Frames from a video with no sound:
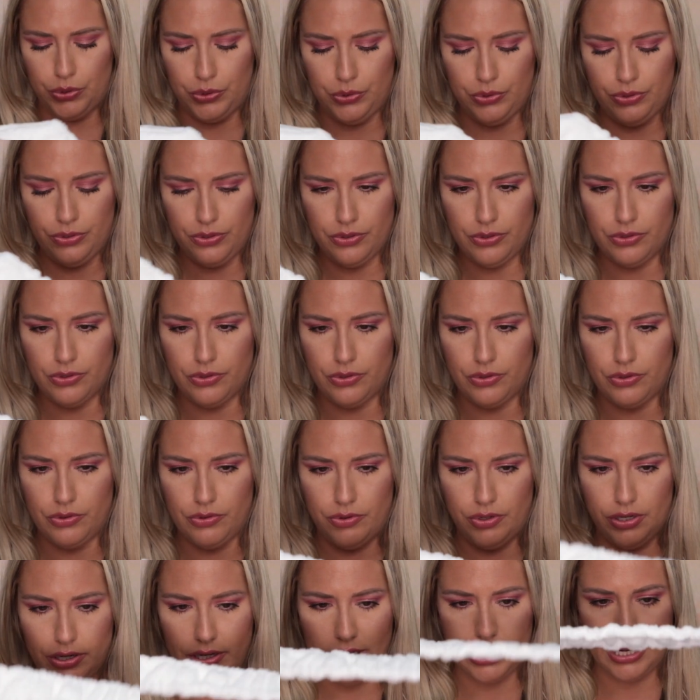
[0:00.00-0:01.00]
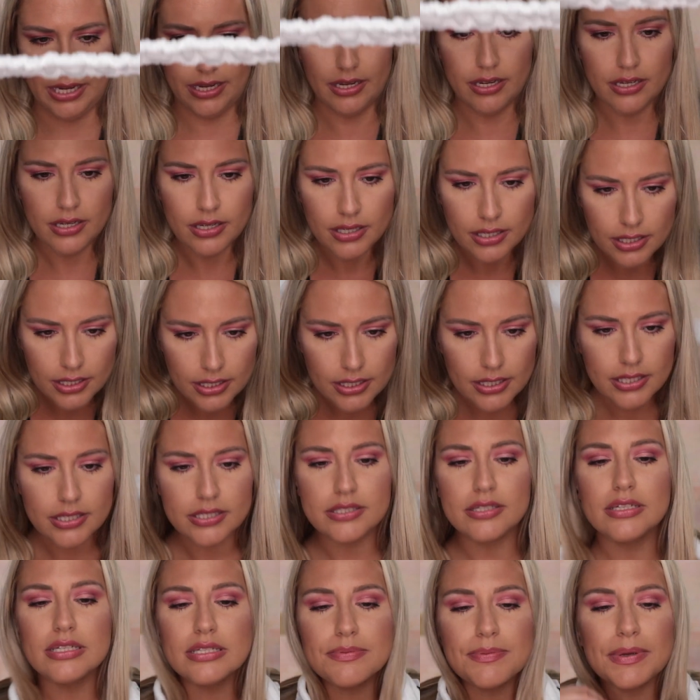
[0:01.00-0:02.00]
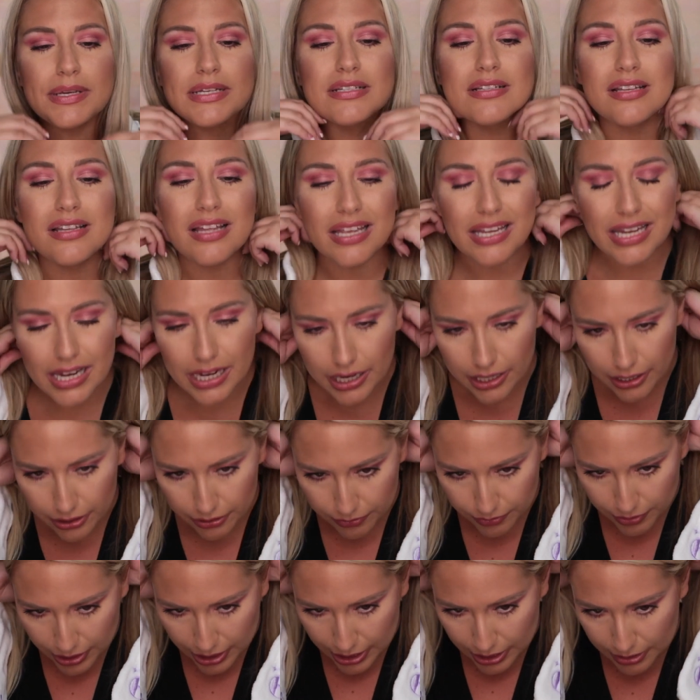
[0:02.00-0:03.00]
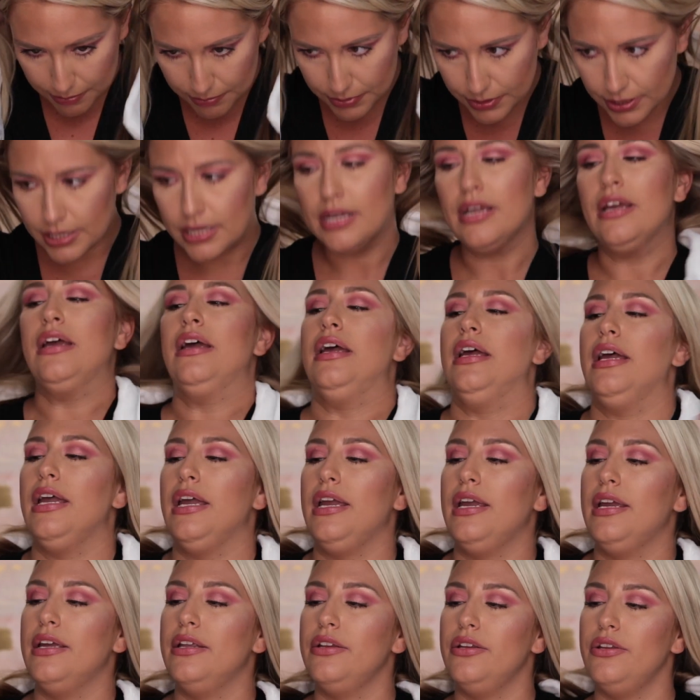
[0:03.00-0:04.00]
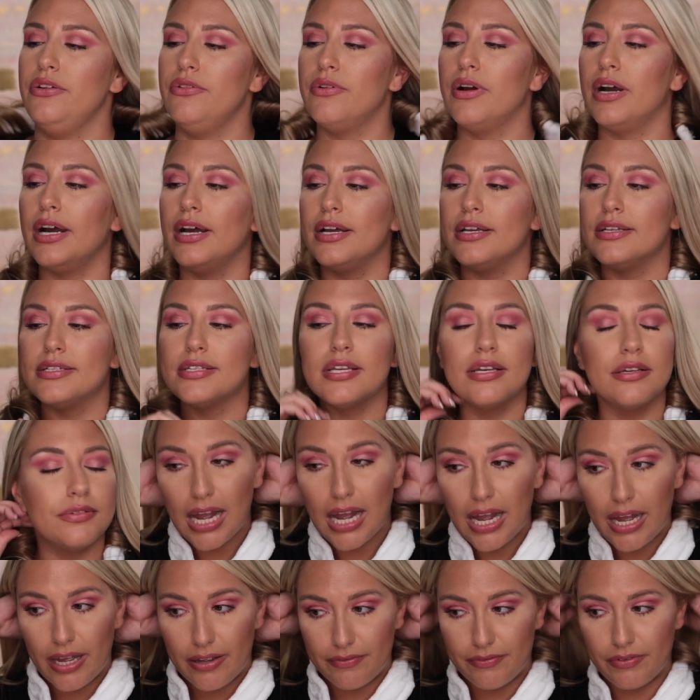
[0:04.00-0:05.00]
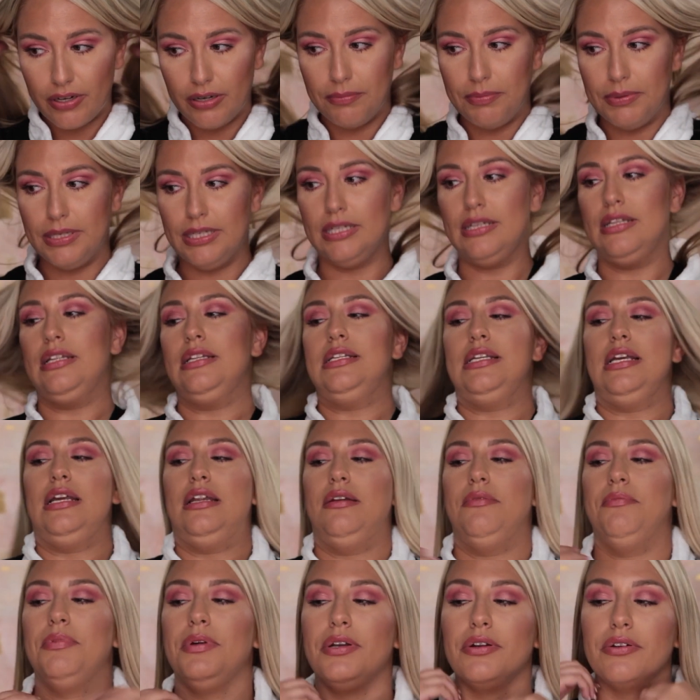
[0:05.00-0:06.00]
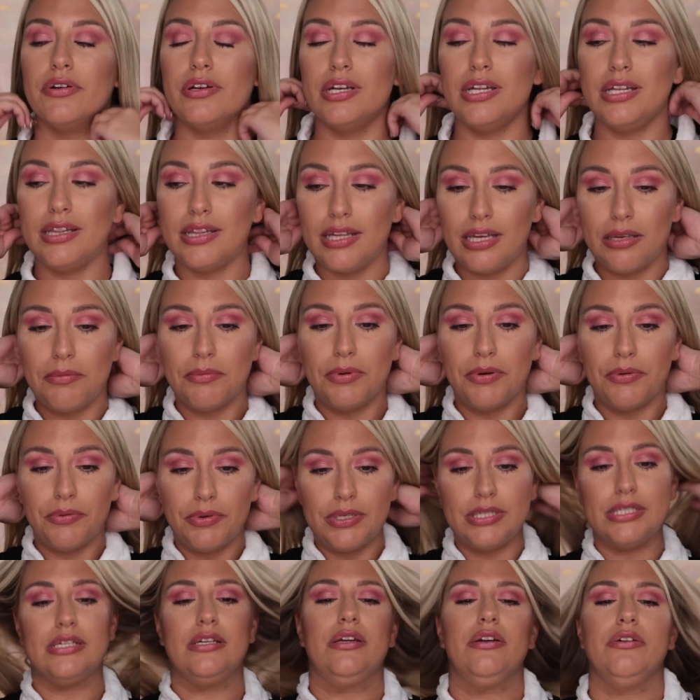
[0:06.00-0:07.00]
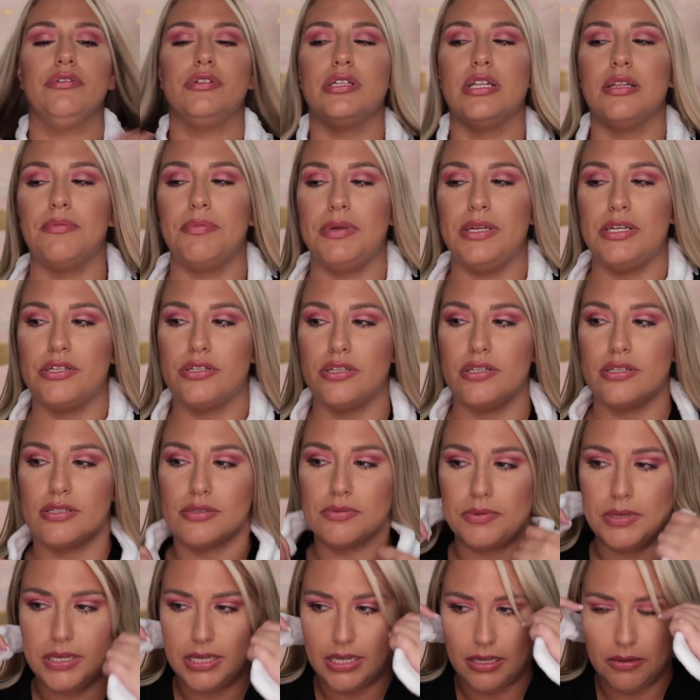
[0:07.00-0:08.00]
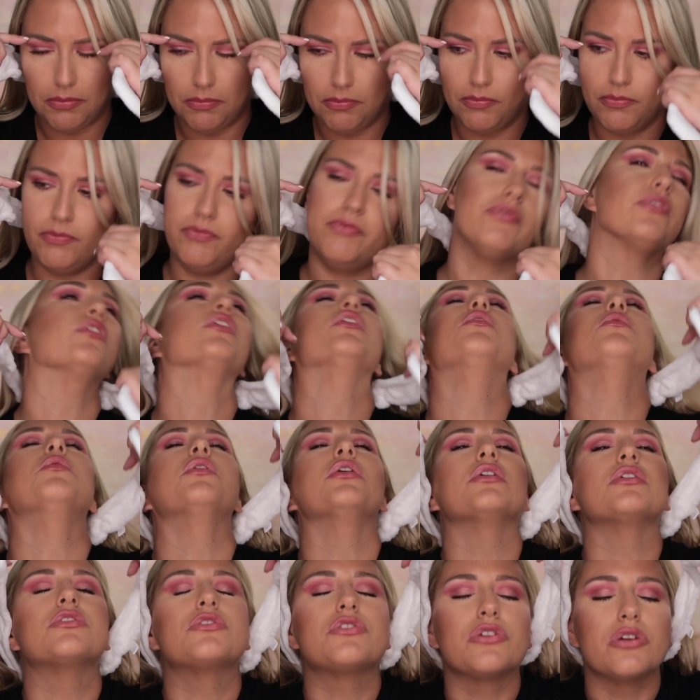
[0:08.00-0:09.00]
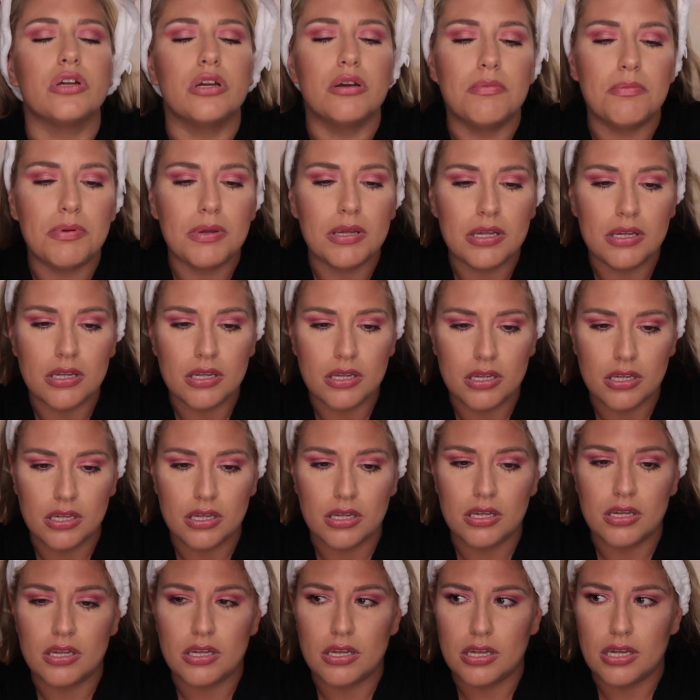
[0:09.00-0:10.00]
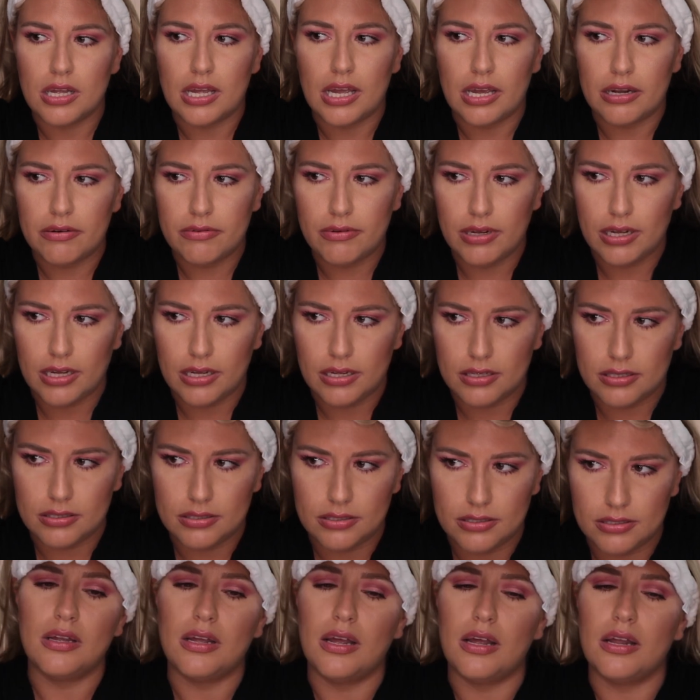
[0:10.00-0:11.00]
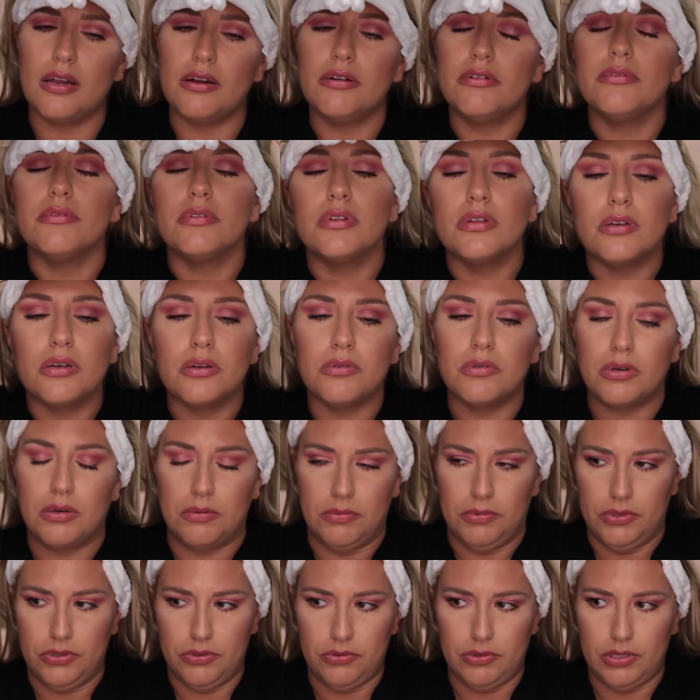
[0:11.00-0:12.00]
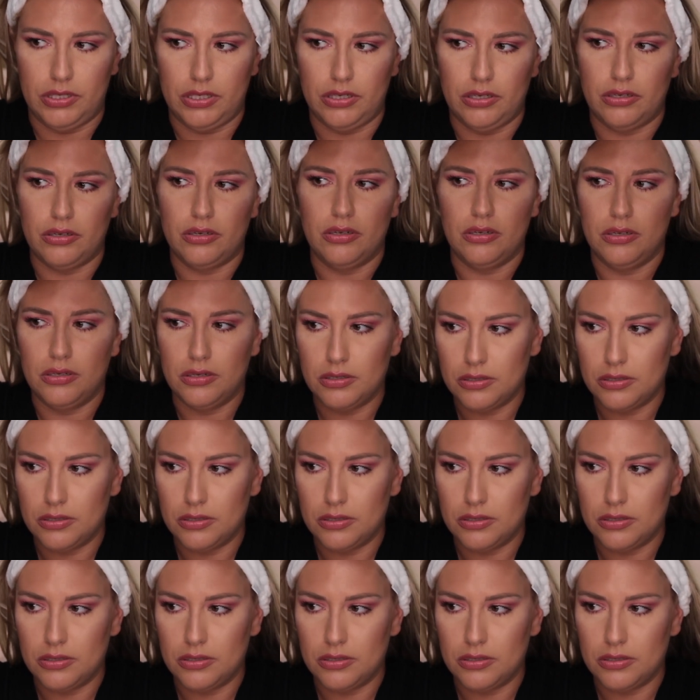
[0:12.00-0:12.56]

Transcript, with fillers: Ooh, okay. So it's basically like a hair wrap. And you guys, I've not been in the tanning bed or anything, but we did go to the beach this weekend for a work trip. How do I, I don't really know what I'm doing here.